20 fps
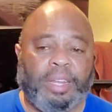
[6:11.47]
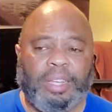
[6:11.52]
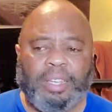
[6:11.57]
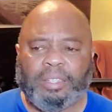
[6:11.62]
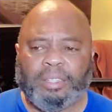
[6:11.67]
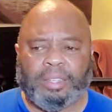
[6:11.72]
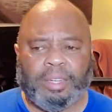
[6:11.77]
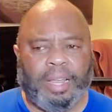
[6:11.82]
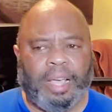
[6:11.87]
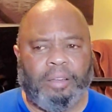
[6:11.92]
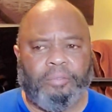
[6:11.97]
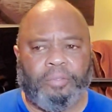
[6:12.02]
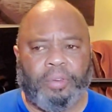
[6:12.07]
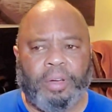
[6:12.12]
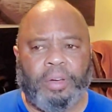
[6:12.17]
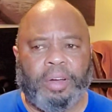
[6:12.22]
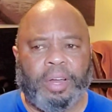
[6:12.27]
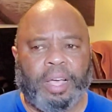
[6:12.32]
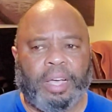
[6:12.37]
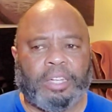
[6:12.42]
And these are not
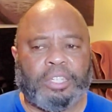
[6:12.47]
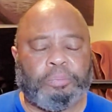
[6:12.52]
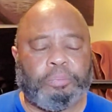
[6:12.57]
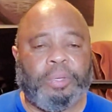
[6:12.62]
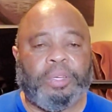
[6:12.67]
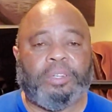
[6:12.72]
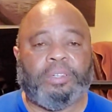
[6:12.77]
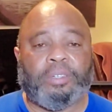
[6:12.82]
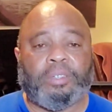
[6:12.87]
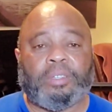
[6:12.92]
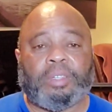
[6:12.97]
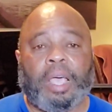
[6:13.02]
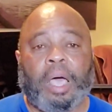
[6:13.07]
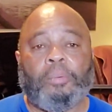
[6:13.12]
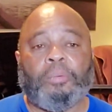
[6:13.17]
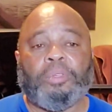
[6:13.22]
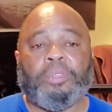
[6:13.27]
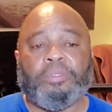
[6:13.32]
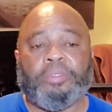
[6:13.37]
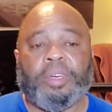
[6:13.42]
very large speakers.
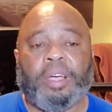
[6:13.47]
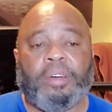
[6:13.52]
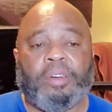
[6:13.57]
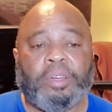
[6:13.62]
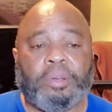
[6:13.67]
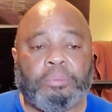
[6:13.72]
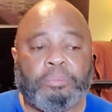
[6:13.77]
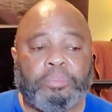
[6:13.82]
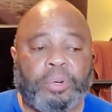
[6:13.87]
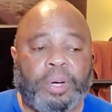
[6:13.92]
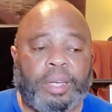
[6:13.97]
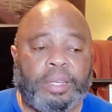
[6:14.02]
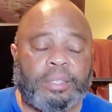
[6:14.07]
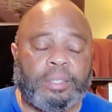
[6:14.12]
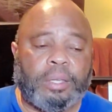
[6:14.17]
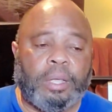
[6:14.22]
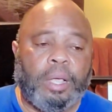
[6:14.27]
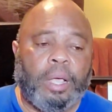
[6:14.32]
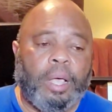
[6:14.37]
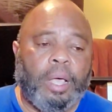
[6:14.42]
I was very
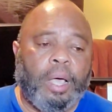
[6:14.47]
impressed.